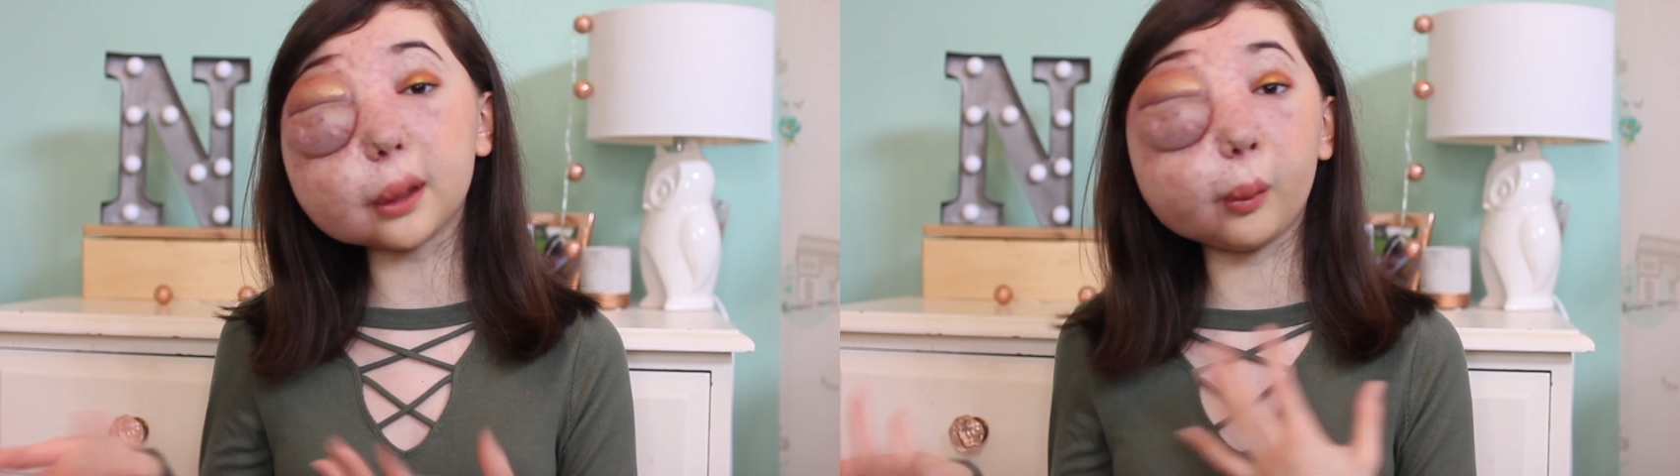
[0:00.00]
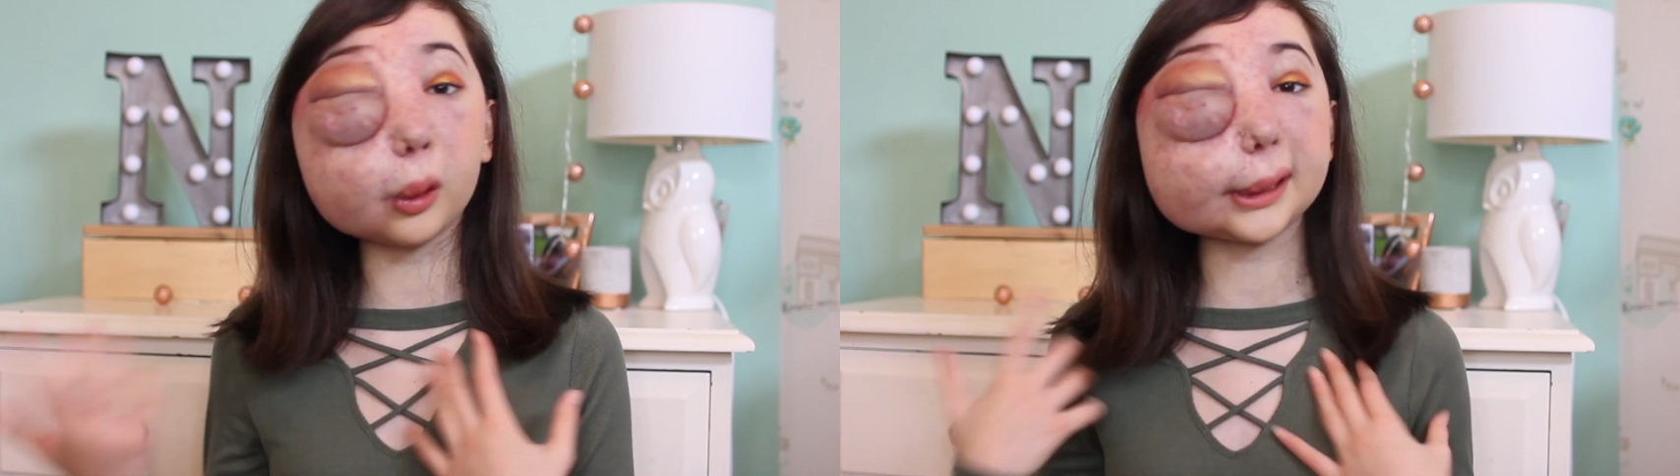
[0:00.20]

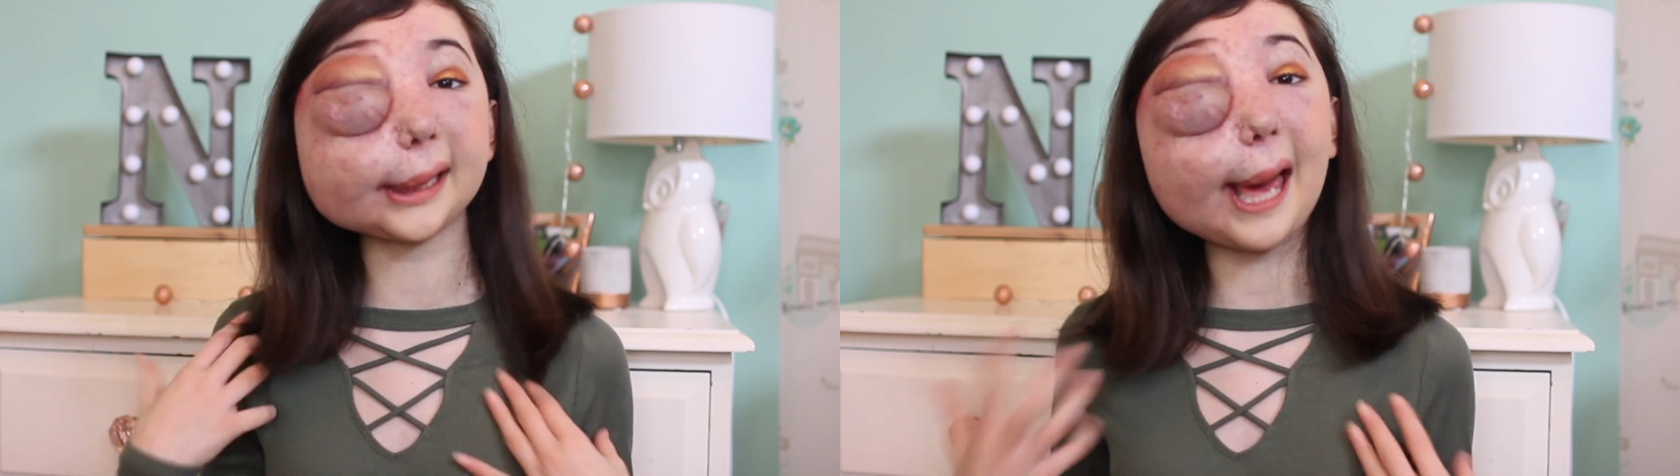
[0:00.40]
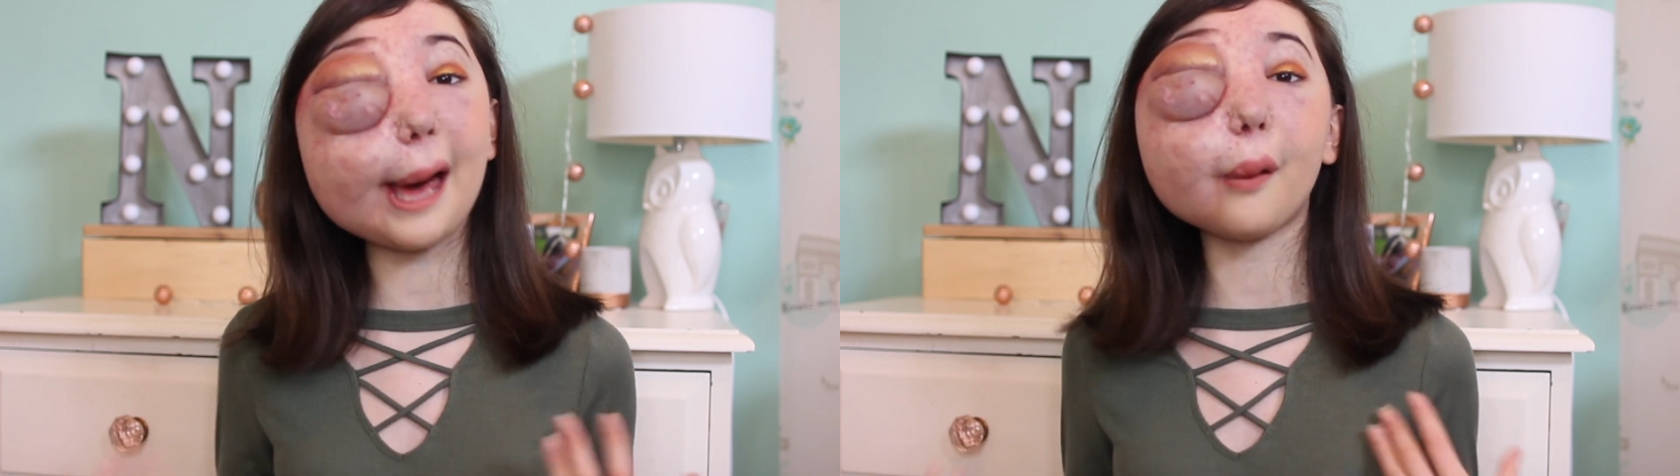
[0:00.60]
on what to
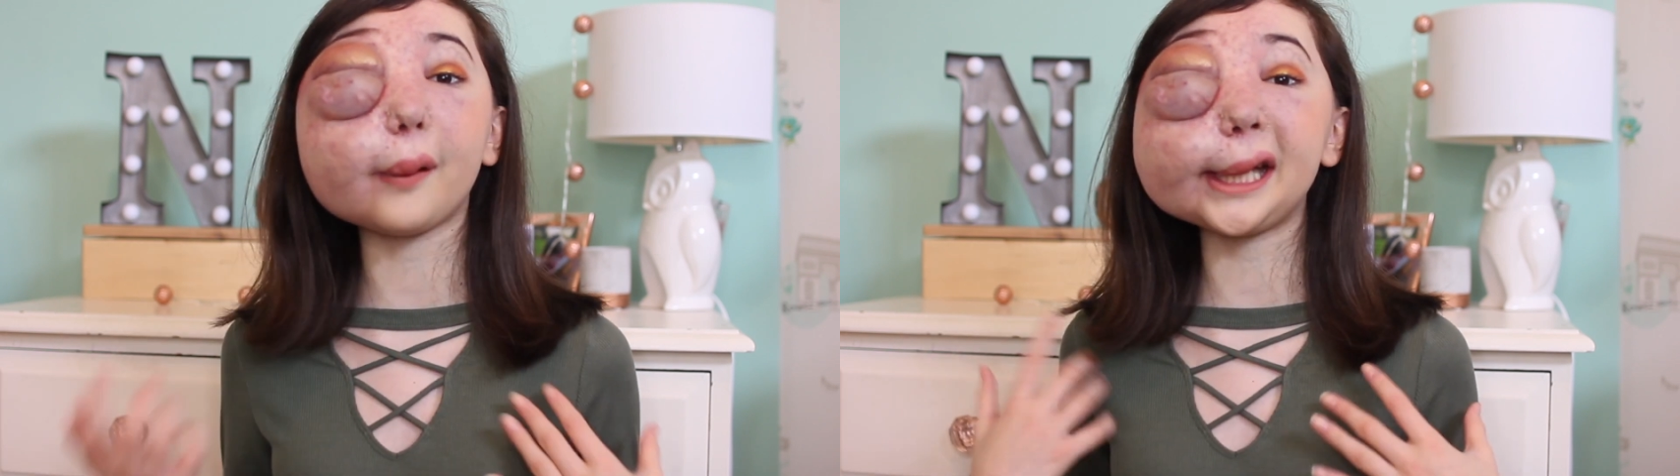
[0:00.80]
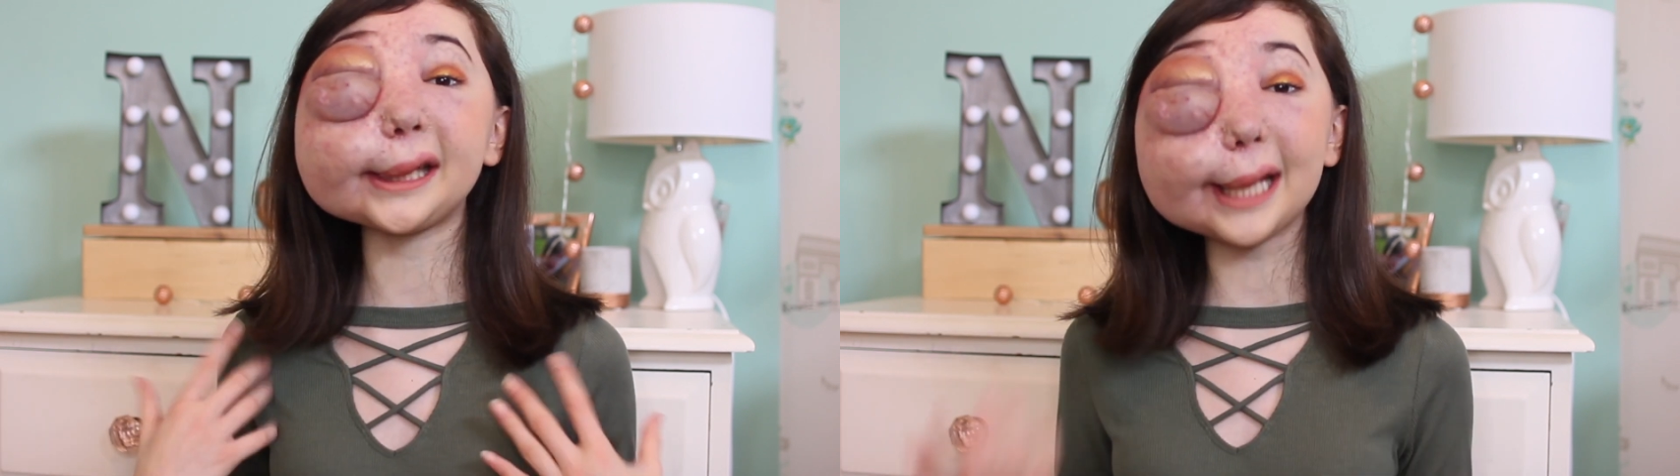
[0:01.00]
get or
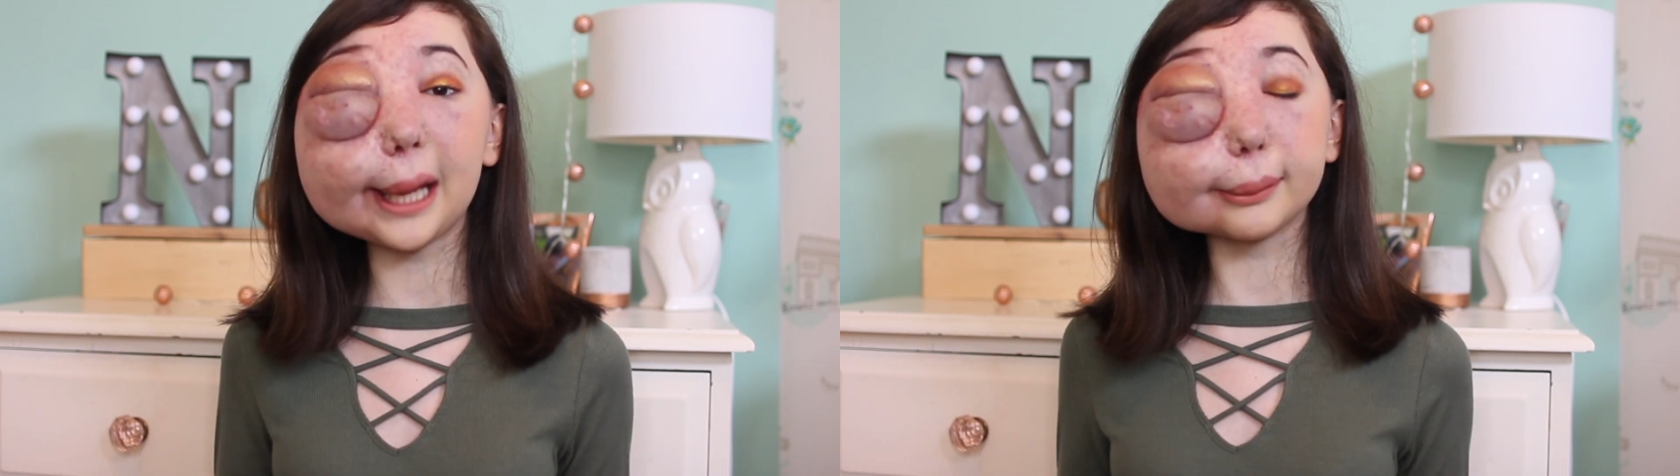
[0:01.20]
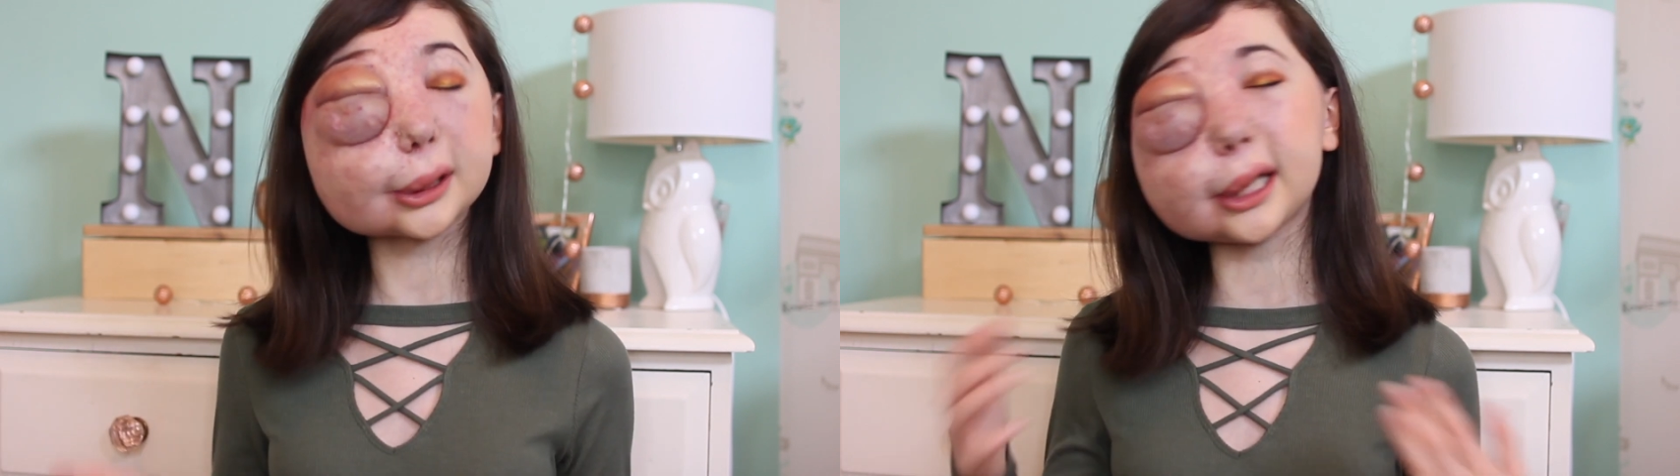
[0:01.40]
any
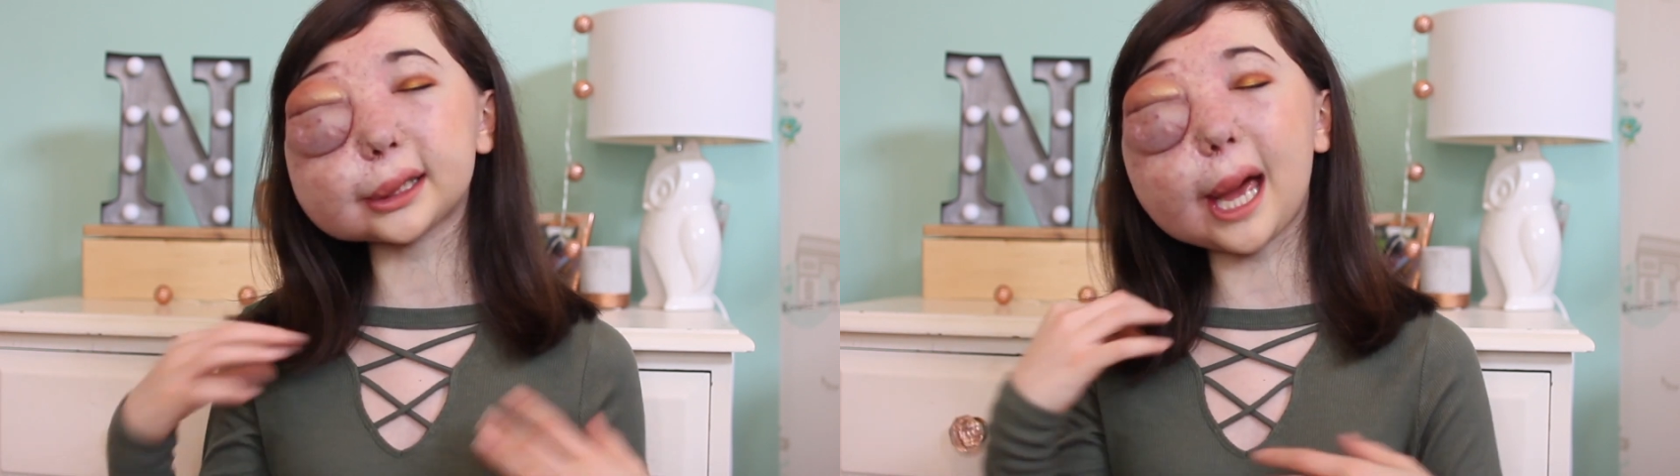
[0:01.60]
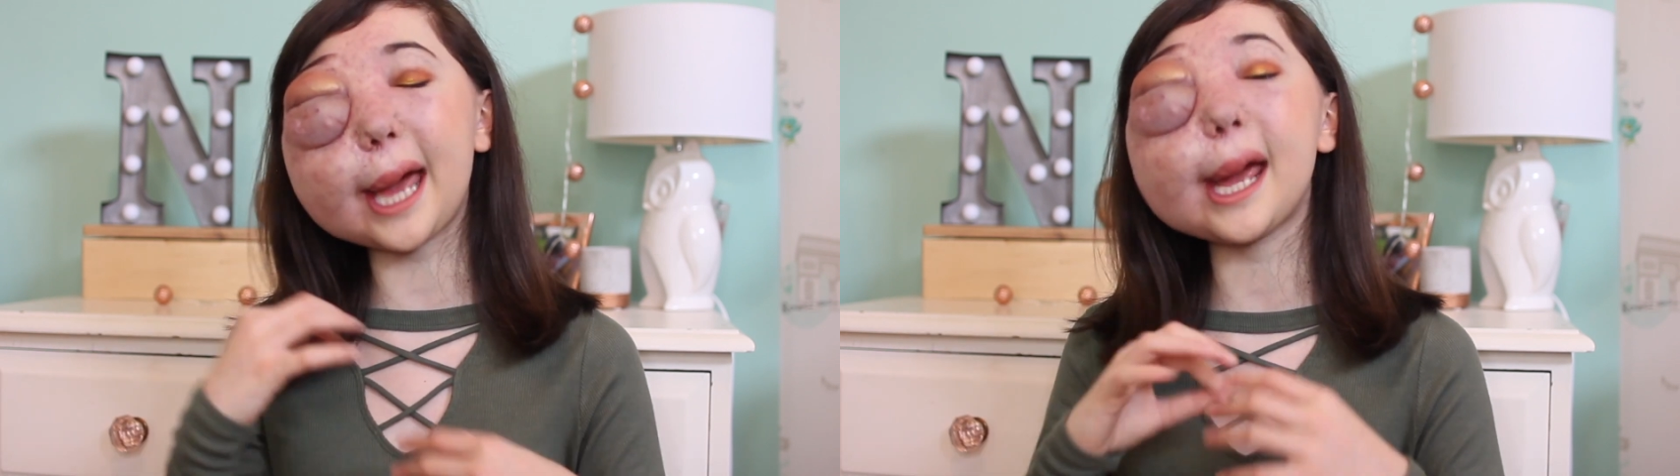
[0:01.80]
tips,
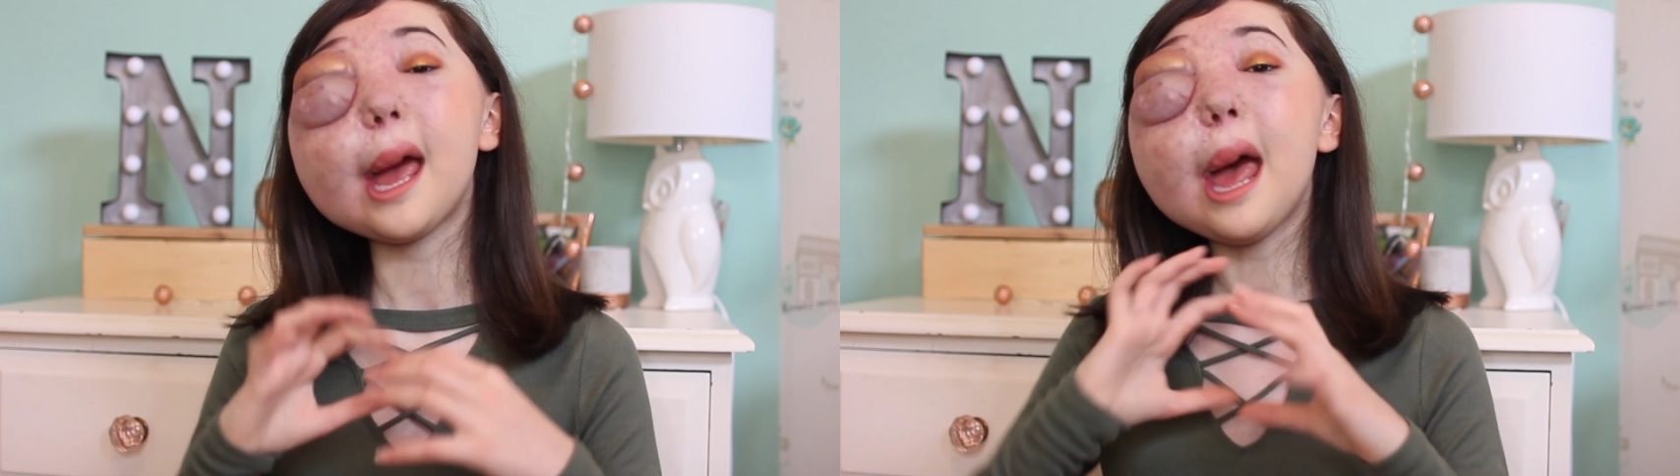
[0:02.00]
because I